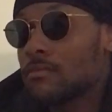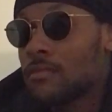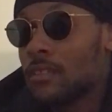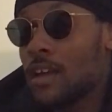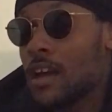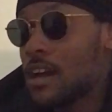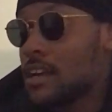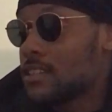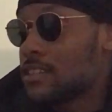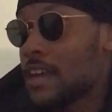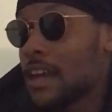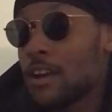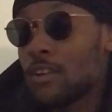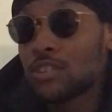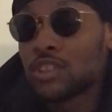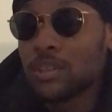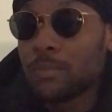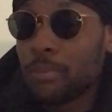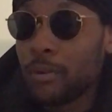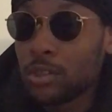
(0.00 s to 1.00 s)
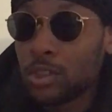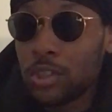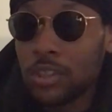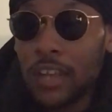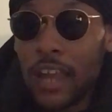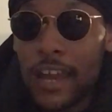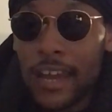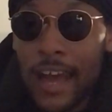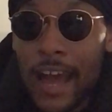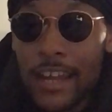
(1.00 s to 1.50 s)
Cause they don't support you
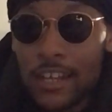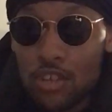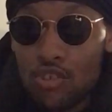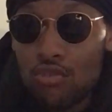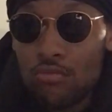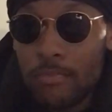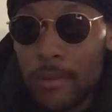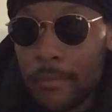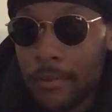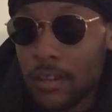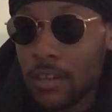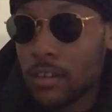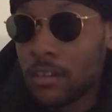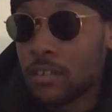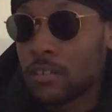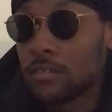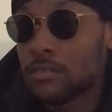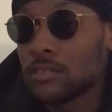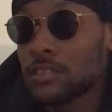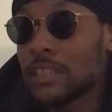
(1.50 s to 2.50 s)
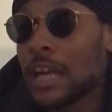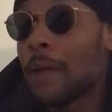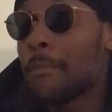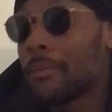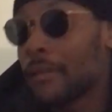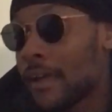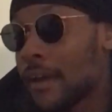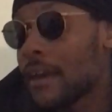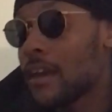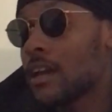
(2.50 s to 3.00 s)
like I do, baby girl. Stop
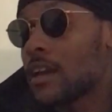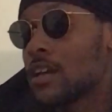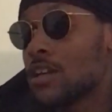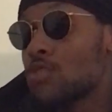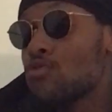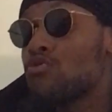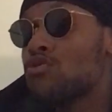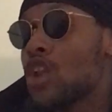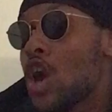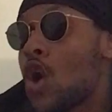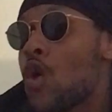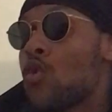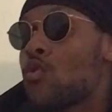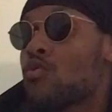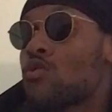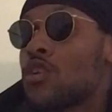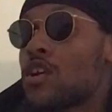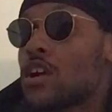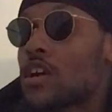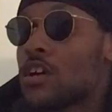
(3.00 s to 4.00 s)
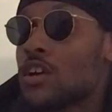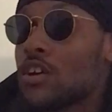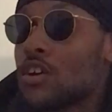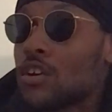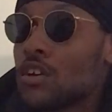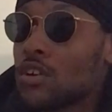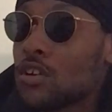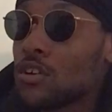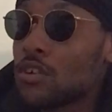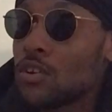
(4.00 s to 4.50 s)
playing. You know
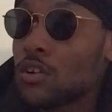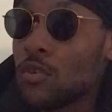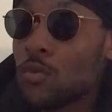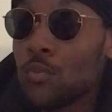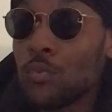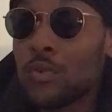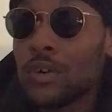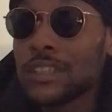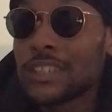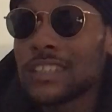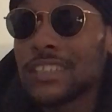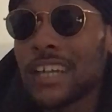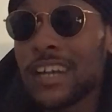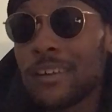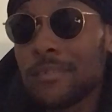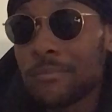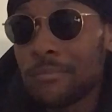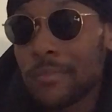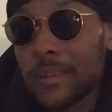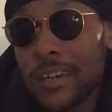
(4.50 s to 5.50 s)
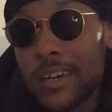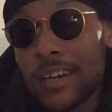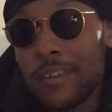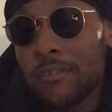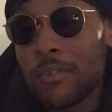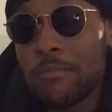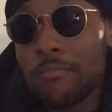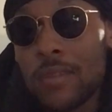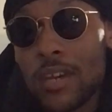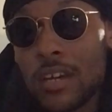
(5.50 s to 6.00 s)
what's up, man,
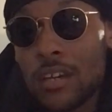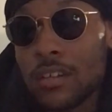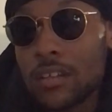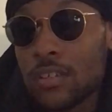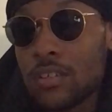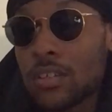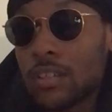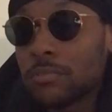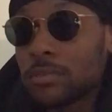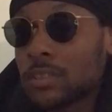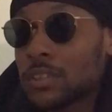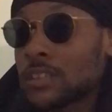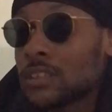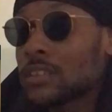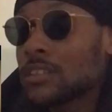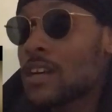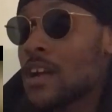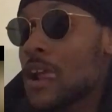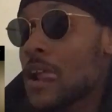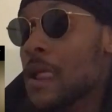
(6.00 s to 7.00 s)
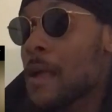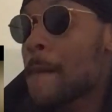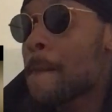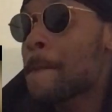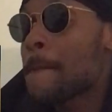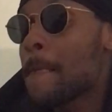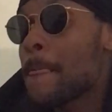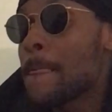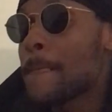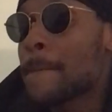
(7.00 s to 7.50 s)
with me. You know what I'm saying?
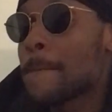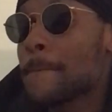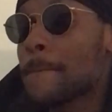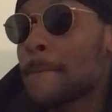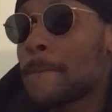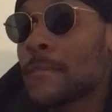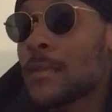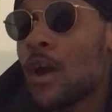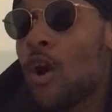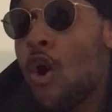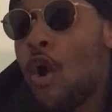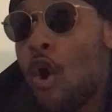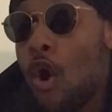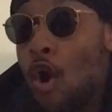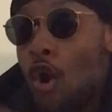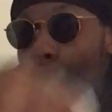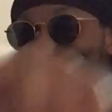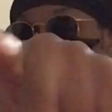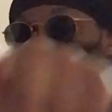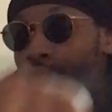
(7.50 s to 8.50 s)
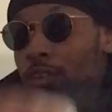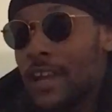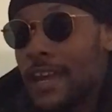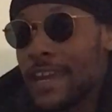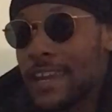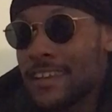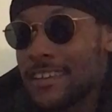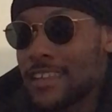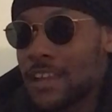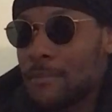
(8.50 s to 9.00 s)
All you
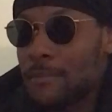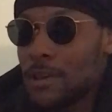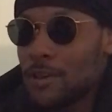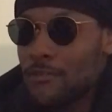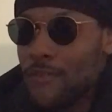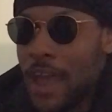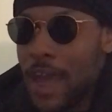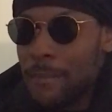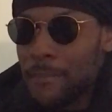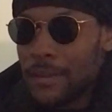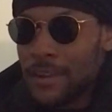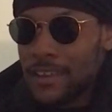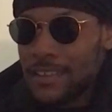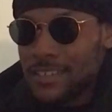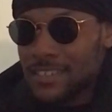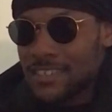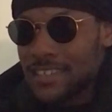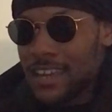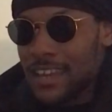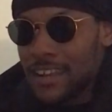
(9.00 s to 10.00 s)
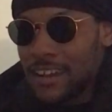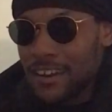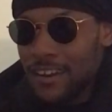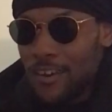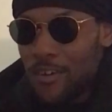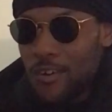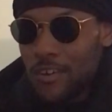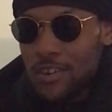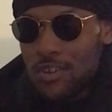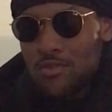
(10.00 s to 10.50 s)
ladies that be rapping and singing and
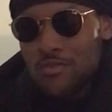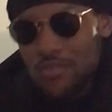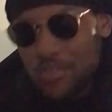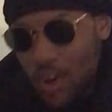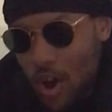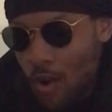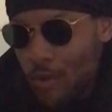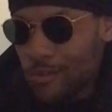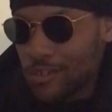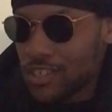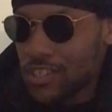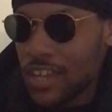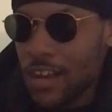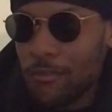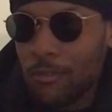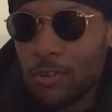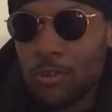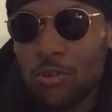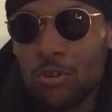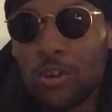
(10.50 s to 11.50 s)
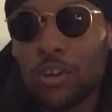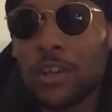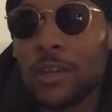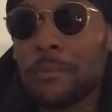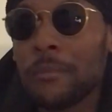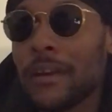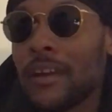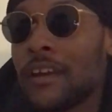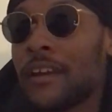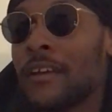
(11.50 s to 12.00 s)
all, you know what's up with Corey,
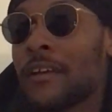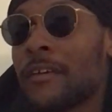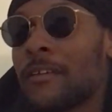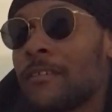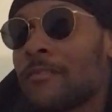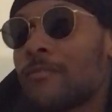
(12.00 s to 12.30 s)
man.